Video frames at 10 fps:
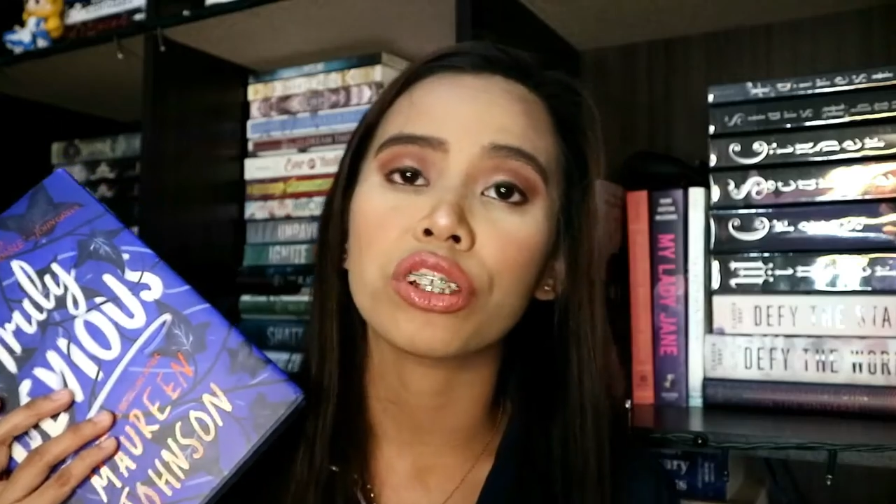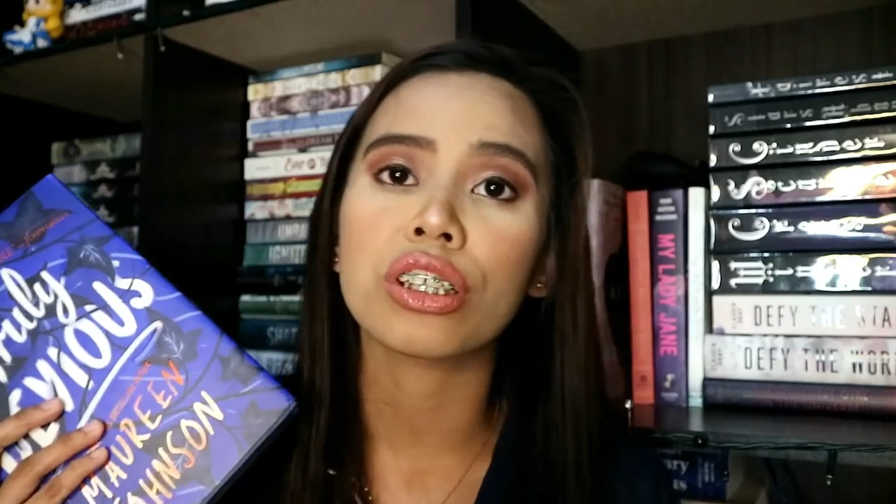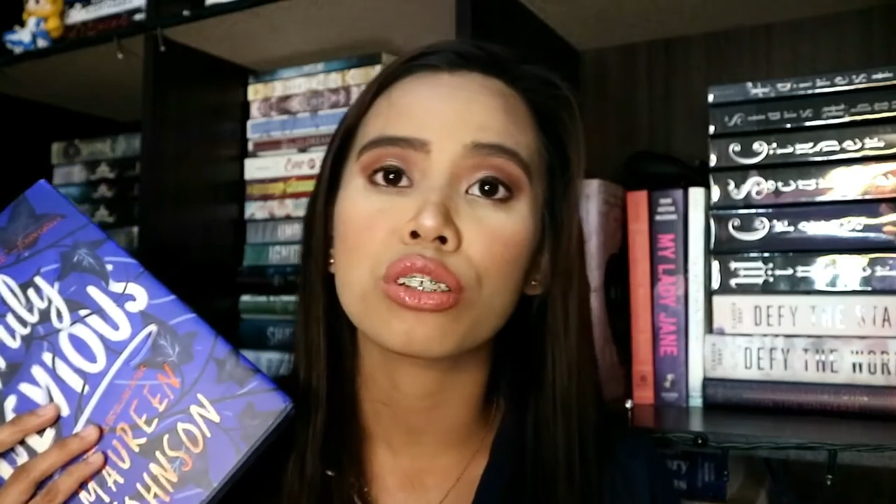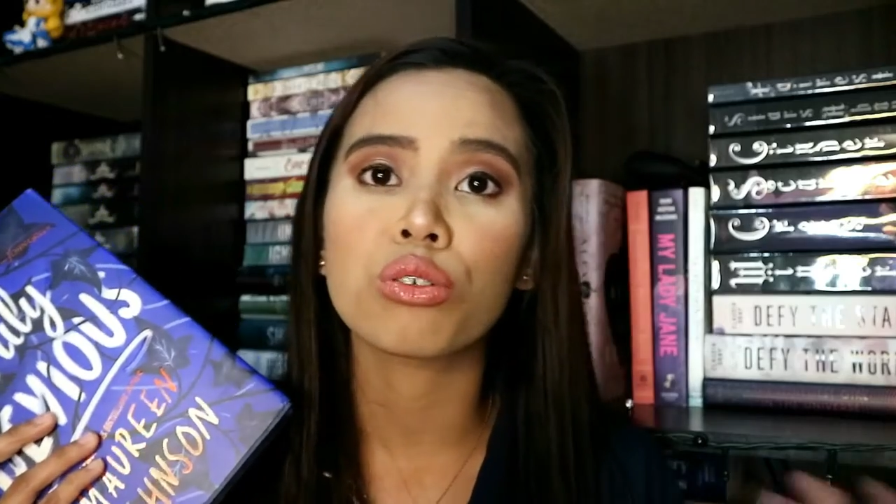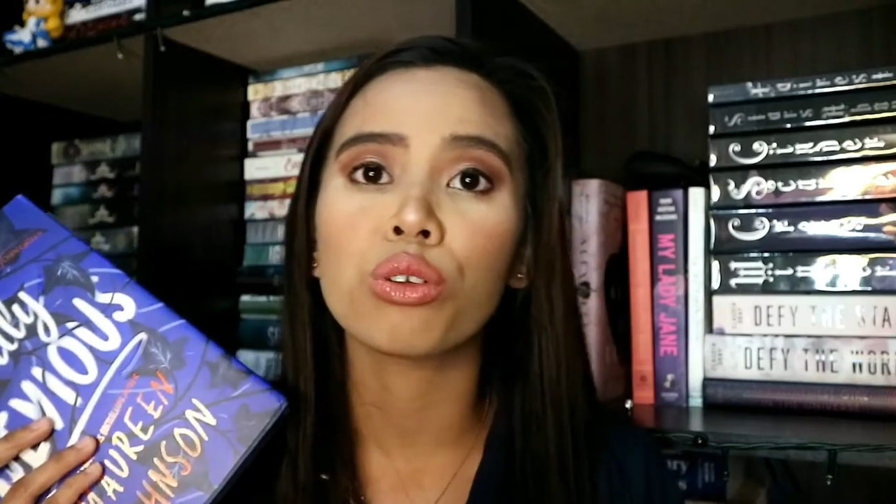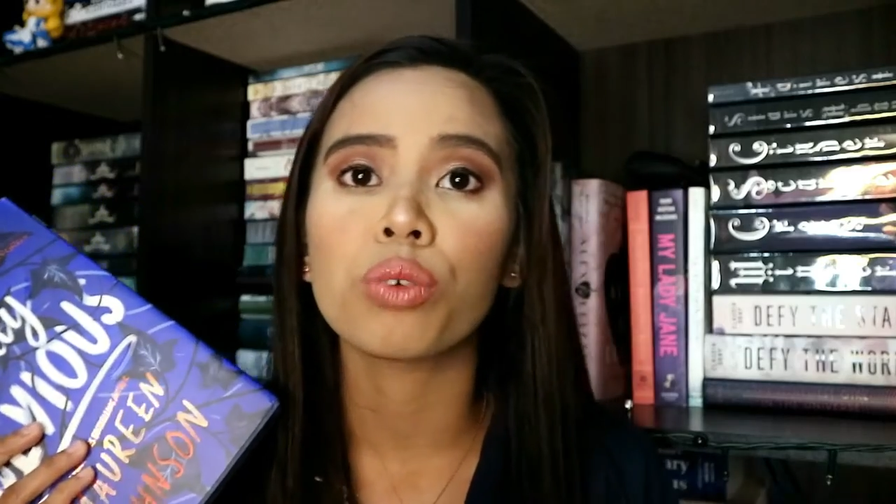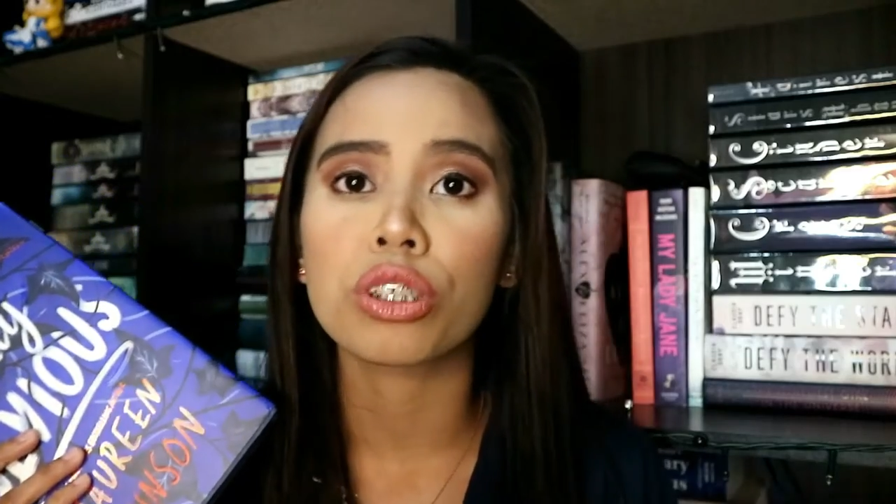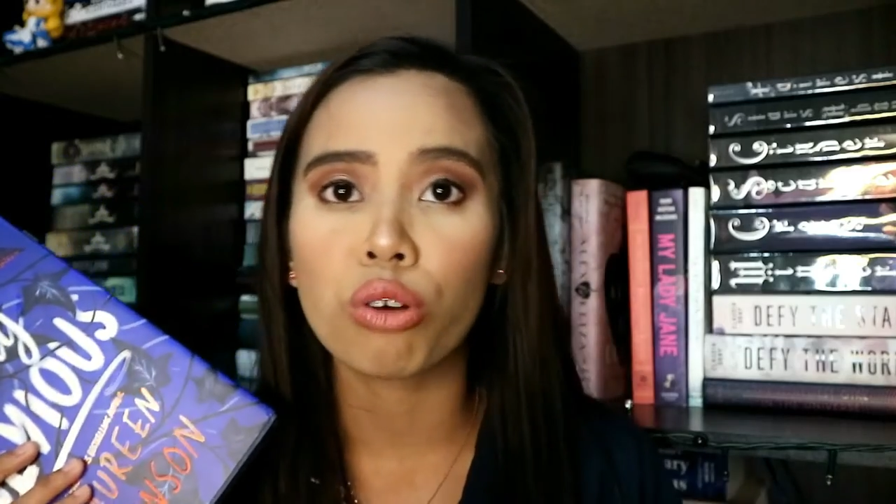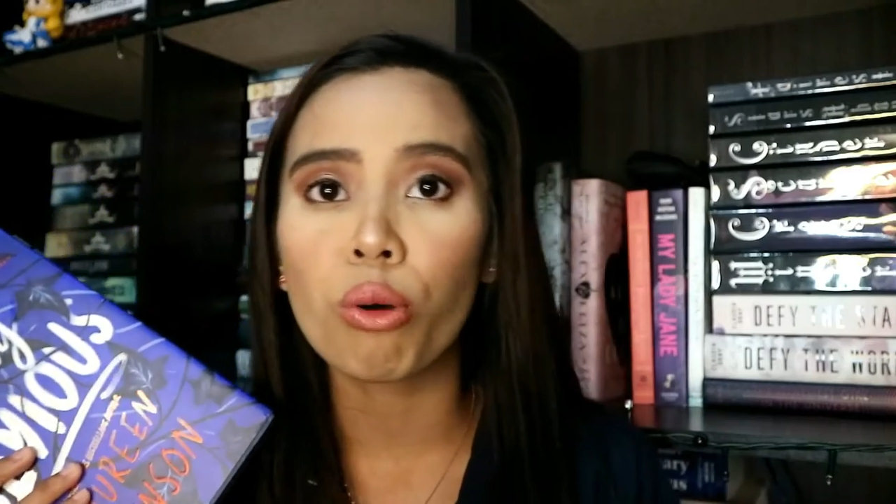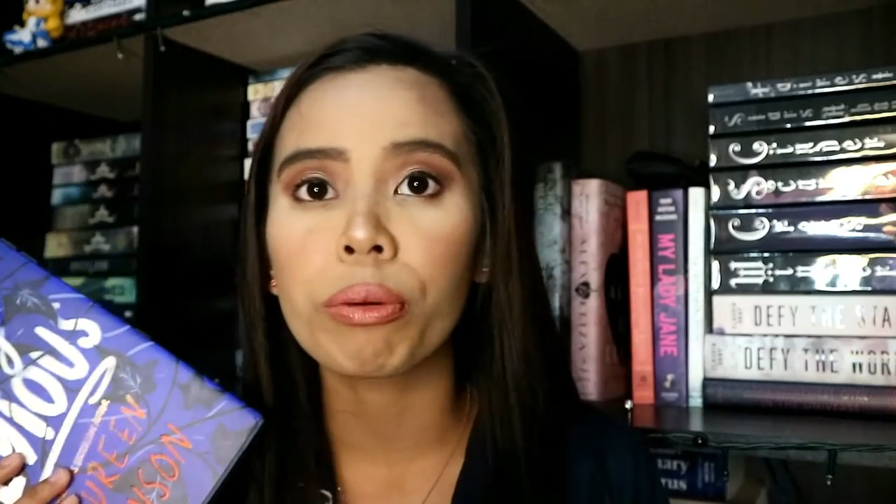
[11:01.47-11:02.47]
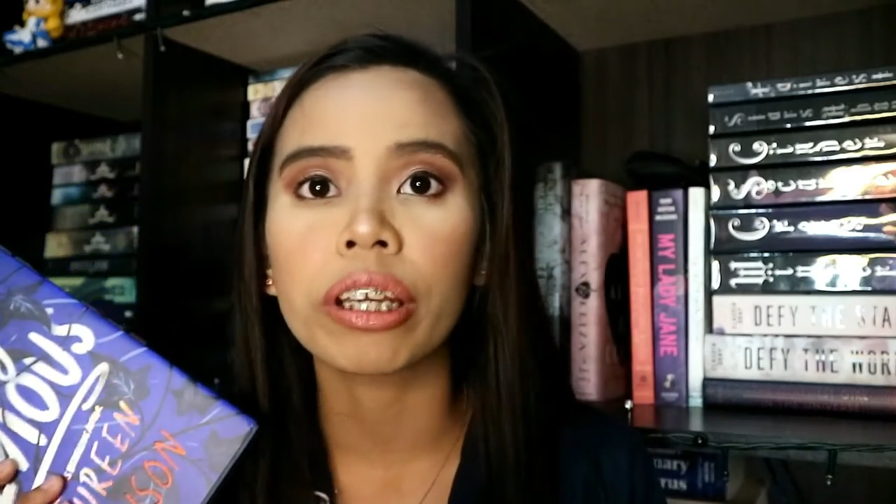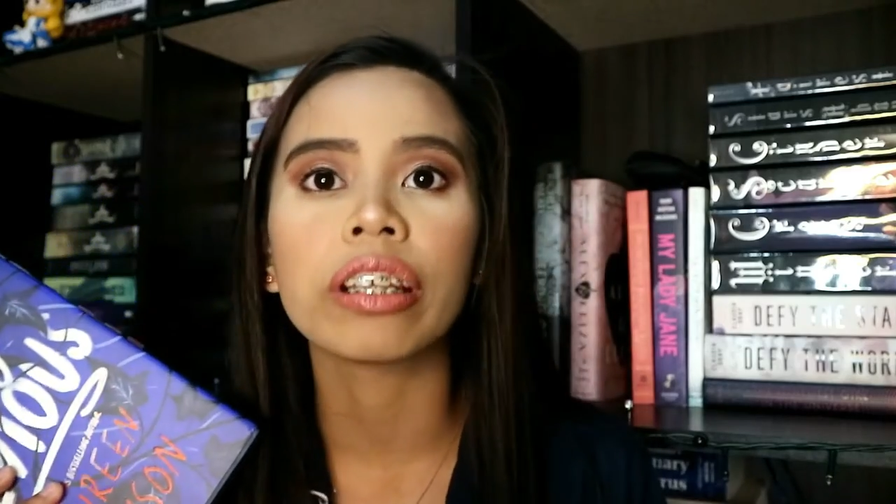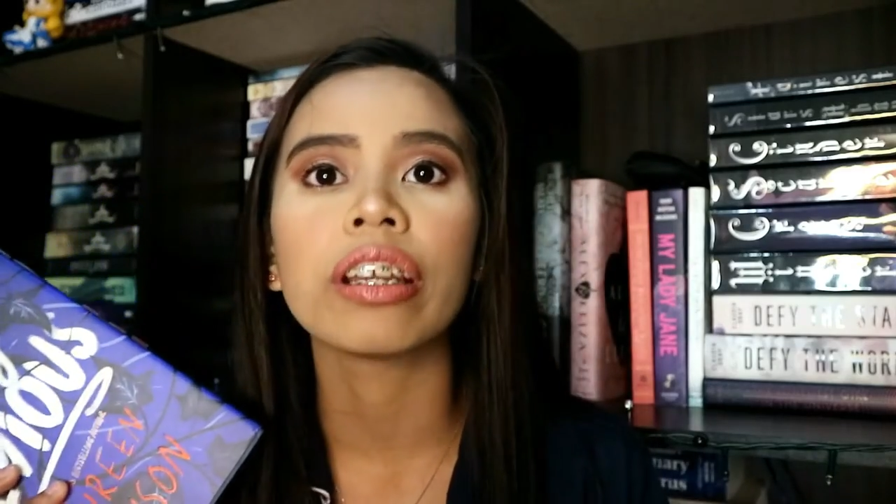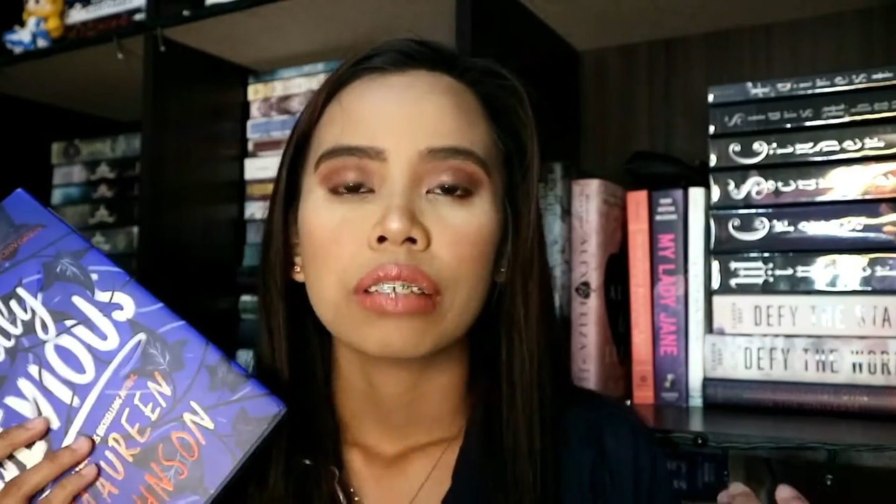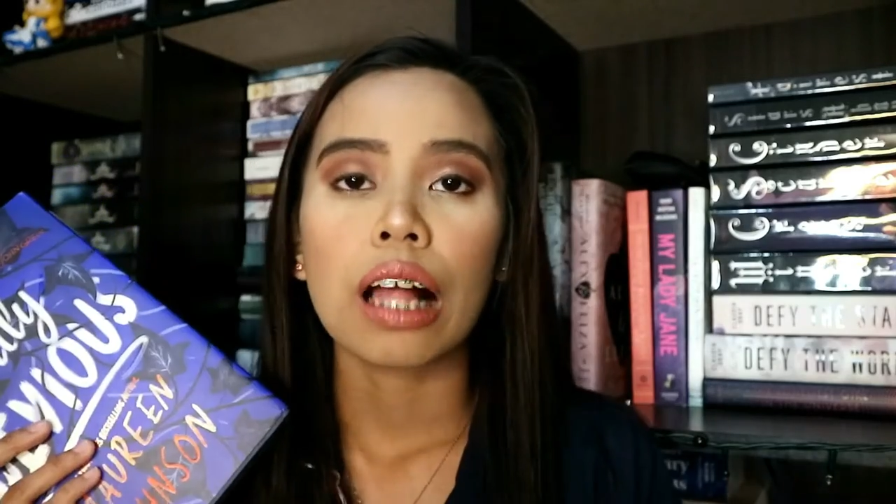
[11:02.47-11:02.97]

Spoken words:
the school was opened,